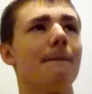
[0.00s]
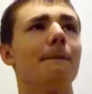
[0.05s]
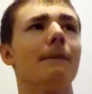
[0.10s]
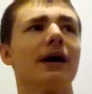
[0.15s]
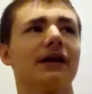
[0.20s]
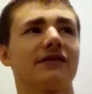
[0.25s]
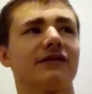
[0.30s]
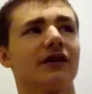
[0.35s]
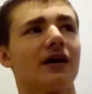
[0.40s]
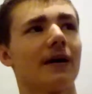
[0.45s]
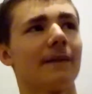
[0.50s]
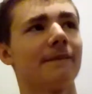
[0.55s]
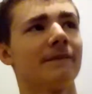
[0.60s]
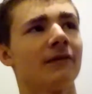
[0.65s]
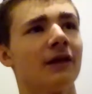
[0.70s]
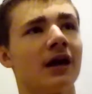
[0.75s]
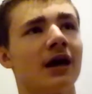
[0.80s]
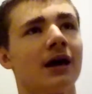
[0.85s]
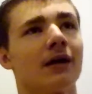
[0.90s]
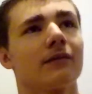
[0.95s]
but I'm
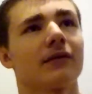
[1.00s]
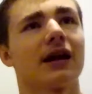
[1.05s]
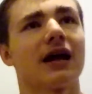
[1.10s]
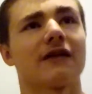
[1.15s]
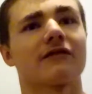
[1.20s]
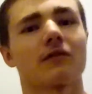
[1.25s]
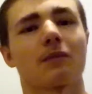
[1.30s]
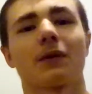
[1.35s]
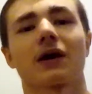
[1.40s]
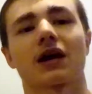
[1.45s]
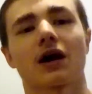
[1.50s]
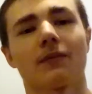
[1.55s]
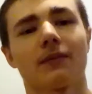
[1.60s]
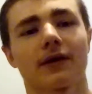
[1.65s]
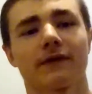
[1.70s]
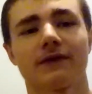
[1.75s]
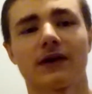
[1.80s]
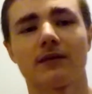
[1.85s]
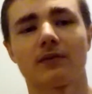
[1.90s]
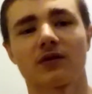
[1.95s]
going to have to pick out
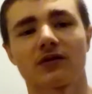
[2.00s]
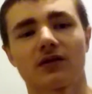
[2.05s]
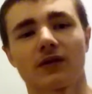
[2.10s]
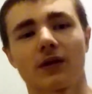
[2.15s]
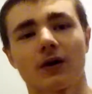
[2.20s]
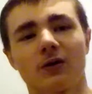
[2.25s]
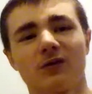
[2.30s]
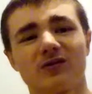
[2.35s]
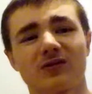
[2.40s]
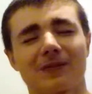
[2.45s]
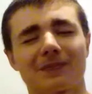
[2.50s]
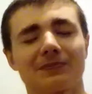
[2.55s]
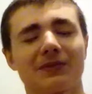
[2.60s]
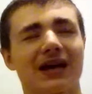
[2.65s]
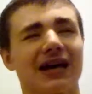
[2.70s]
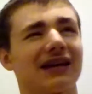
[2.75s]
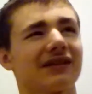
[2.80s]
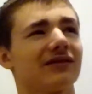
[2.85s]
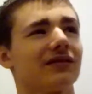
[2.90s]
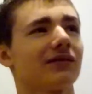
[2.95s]
my favorites of those
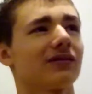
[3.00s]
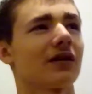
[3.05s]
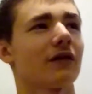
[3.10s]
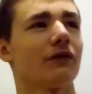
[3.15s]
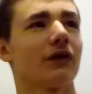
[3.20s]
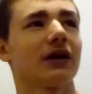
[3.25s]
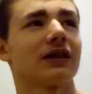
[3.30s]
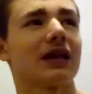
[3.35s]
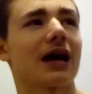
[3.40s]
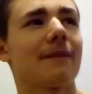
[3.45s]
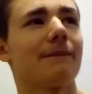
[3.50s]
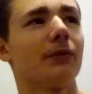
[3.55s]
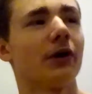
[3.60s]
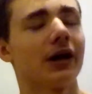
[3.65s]
lengths and stuff like that.